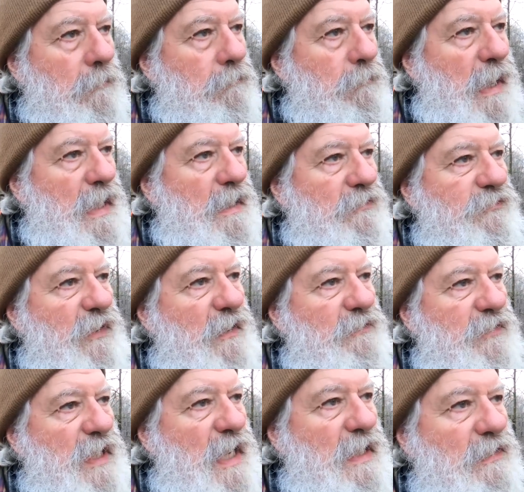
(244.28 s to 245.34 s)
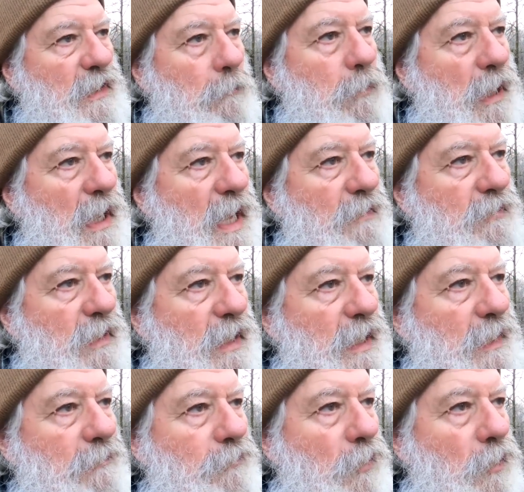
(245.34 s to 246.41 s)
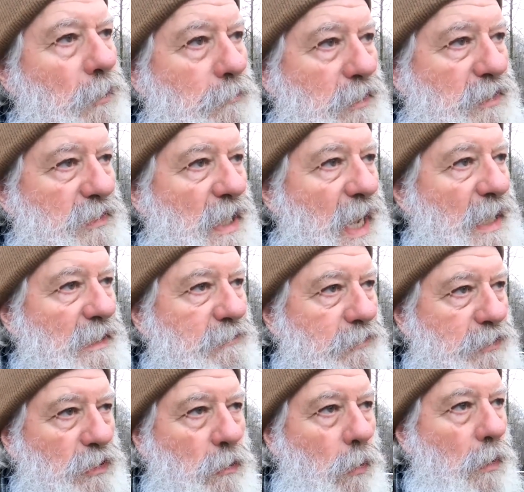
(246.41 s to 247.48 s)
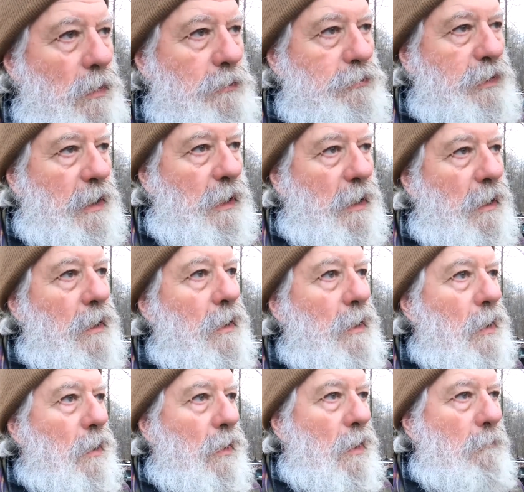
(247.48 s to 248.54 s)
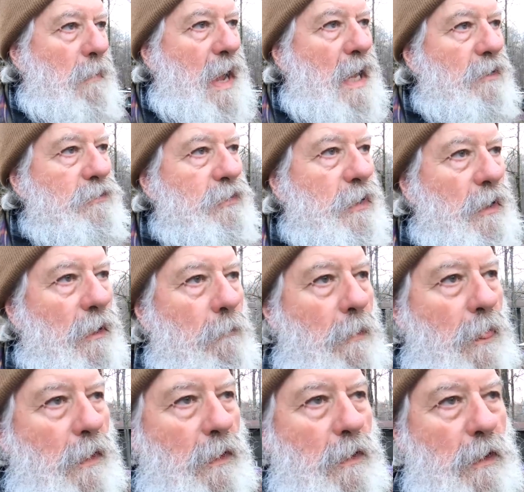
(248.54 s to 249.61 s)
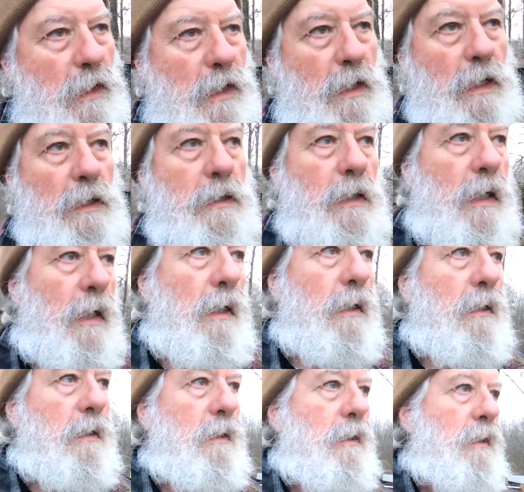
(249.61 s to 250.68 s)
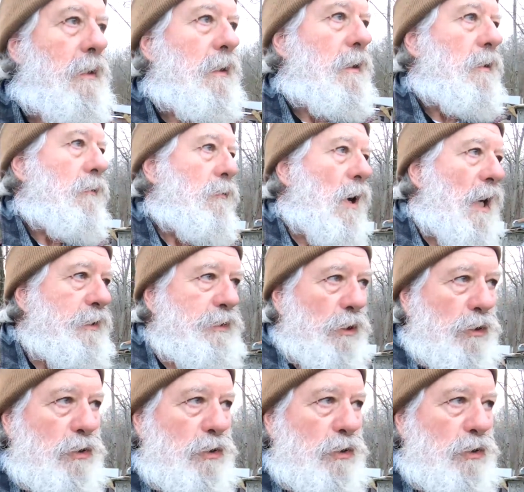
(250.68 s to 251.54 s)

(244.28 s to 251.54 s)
May the 15th, they'll probably have a leaf on them the size of a squirrel's ear or a mouse ear. And Roger